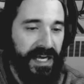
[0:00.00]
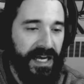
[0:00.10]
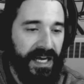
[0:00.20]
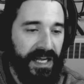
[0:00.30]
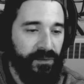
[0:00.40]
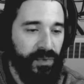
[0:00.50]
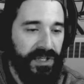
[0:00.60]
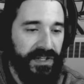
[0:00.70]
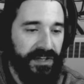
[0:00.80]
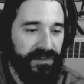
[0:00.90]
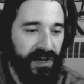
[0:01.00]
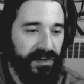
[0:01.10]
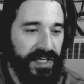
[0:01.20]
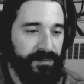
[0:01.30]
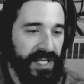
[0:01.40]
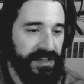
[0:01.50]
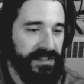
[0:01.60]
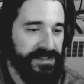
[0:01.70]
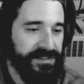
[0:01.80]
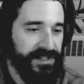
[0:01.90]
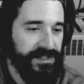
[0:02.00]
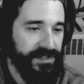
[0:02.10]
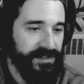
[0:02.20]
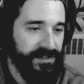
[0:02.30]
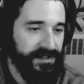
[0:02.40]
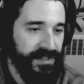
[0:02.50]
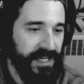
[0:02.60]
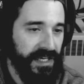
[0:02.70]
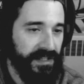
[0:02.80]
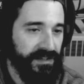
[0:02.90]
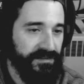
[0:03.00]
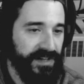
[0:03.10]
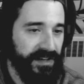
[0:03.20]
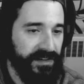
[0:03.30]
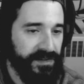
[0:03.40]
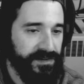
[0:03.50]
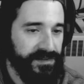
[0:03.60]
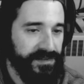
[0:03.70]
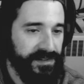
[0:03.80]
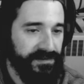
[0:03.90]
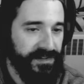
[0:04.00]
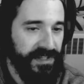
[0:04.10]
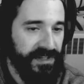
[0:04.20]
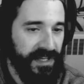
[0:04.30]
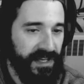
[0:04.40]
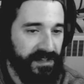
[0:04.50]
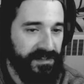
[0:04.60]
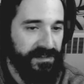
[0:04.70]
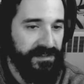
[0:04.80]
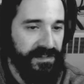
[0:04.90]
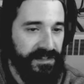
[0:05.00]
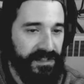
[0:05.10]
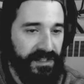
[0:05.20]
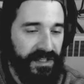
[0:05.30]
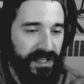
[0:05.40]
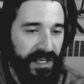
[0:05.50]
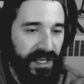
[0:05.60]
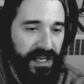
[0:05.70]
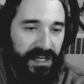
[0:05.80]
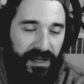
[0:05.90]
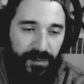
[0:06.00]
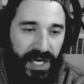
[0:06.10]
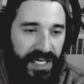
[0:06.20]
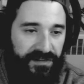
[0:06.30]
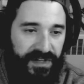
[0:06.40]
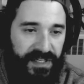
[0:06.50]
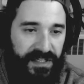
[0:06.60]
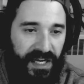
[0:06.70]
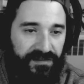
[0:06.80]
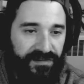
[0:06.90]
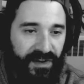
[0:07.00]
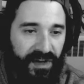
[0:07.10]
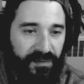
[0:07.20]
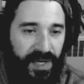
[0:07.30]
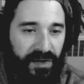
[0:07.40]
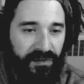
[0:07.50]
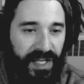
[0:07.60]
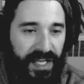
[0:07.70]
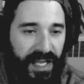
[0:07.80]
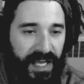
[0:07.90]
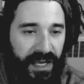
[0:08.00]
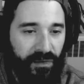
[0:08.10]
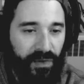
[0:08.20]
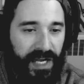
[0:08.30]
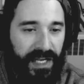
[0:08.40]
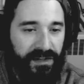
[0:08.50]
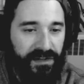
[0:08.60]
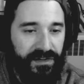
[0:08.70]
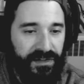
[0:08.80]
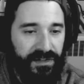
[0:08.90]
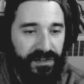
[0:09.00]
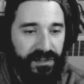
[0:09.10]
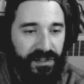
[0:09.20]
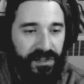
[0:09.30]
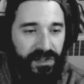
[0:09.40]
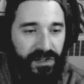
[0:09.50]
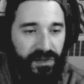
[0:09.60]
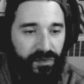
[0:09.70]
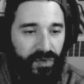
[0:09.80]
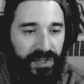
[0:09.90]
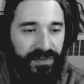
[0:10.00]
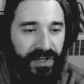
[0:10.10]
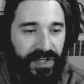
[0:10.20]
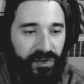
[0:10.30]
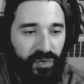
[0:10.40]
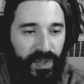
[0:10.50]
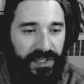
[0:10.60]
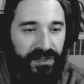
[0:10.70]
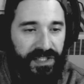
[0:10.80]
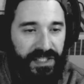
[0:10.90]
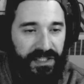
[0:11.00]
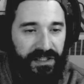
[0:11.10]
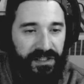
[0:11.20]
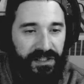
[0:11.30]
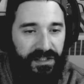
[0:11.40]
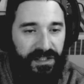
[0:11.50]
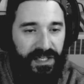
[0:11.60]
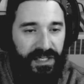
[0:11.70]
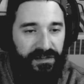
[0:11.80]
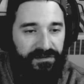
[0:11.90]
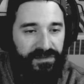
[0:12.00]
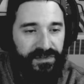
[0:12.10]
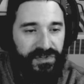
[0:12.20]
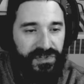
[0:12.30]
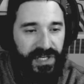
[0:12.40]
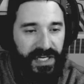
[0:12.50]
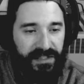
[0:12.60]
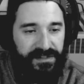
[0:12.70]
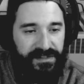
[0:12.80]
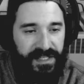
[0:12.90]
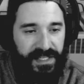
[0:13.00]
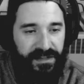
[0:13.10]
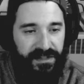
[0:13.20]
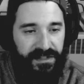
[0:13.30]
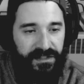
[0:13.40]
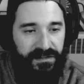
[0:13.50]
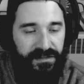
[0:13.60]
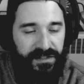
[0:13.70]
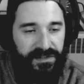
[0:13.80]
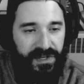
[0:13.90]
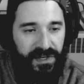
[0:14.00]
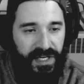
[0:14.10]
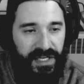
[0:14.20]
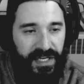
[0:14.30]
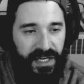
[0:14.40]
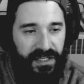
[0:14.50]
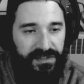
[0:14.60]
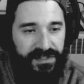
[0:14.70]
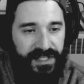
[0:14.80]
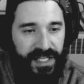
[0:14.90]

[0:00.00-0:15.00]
I will have already made the decisions on the values and stuff like that. And I've thought about like how I could like very quickly kind of translate the drawing onto the